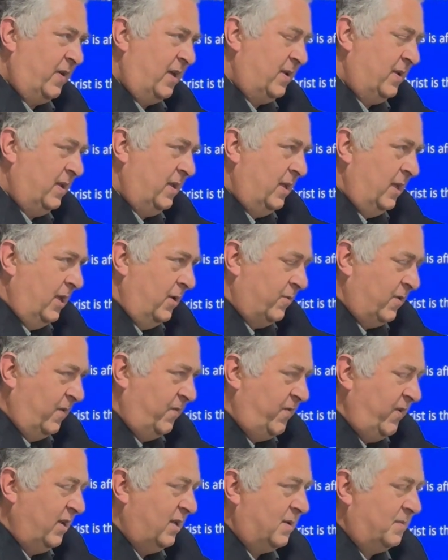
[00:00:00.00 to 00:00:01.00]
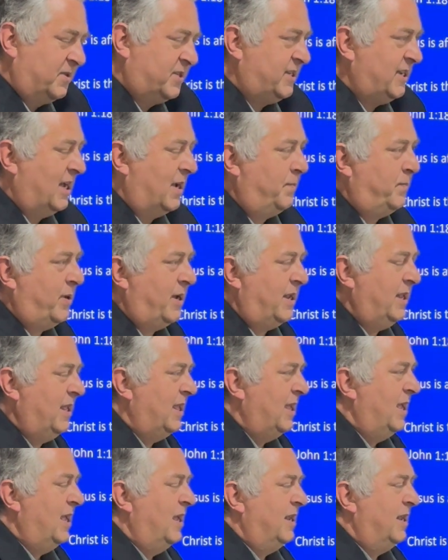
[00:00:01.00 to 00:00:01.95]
and reveal himself, but